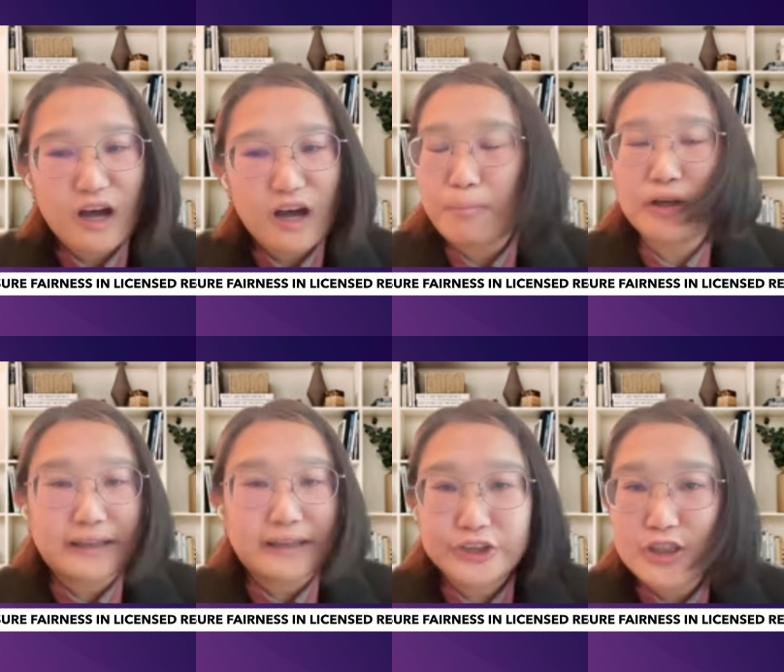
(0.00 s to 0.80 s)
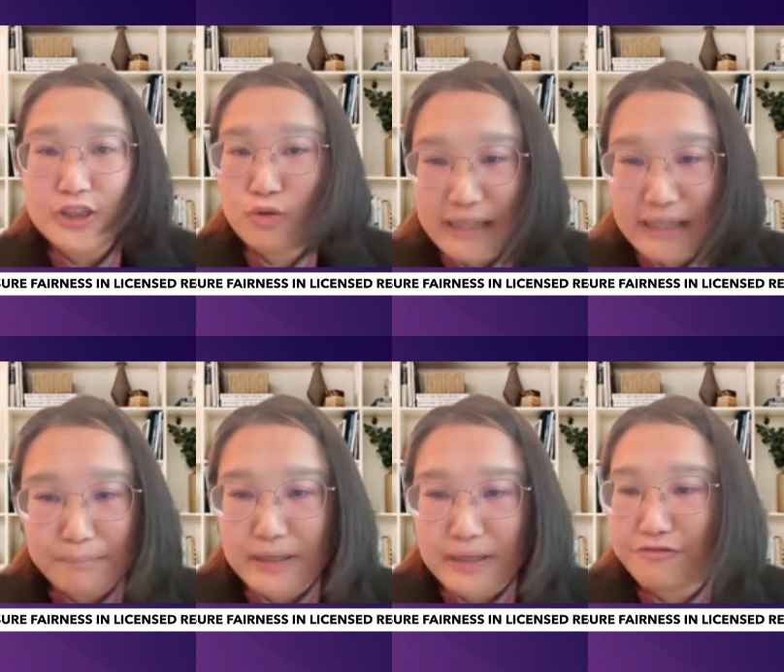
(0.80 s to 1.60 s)
or politicians to
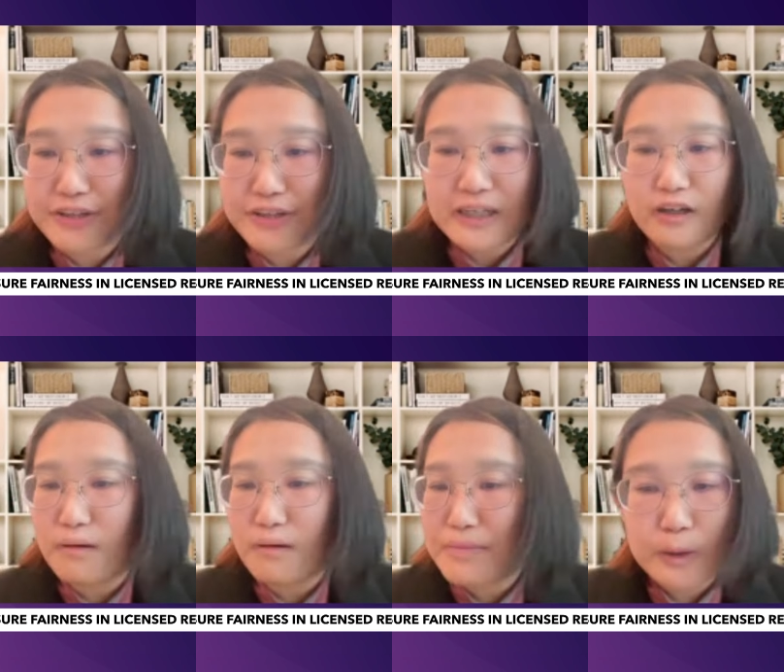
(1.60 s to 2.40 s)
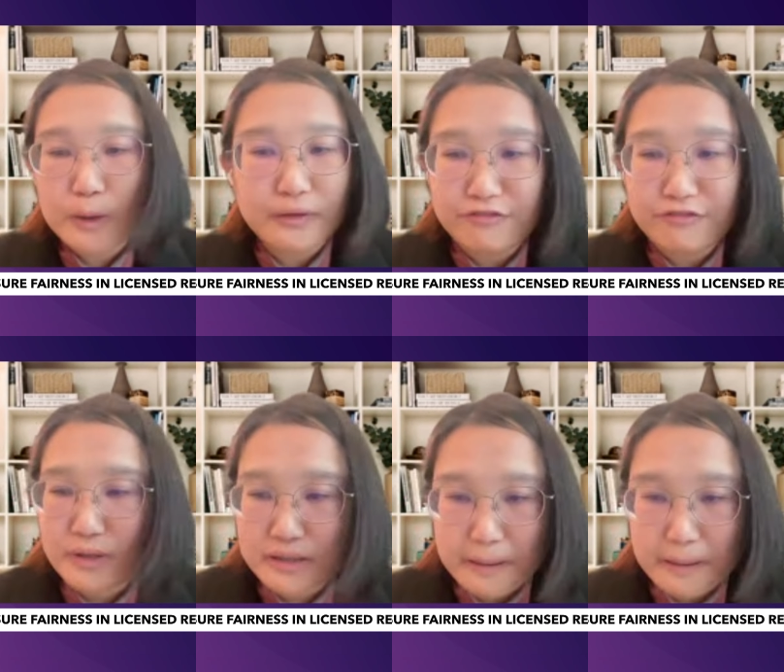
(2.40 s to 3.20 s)
get benefit or manipulate from
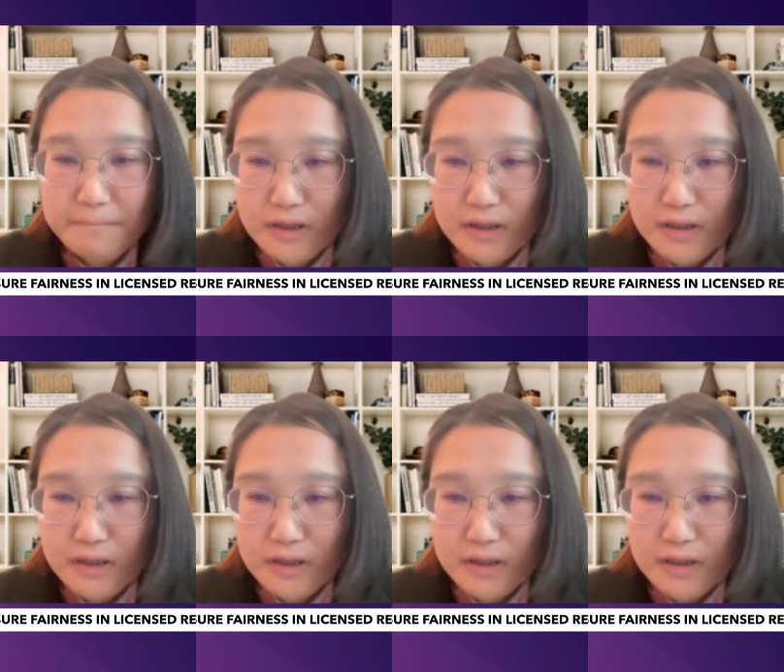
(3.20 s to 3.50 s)
the scheme.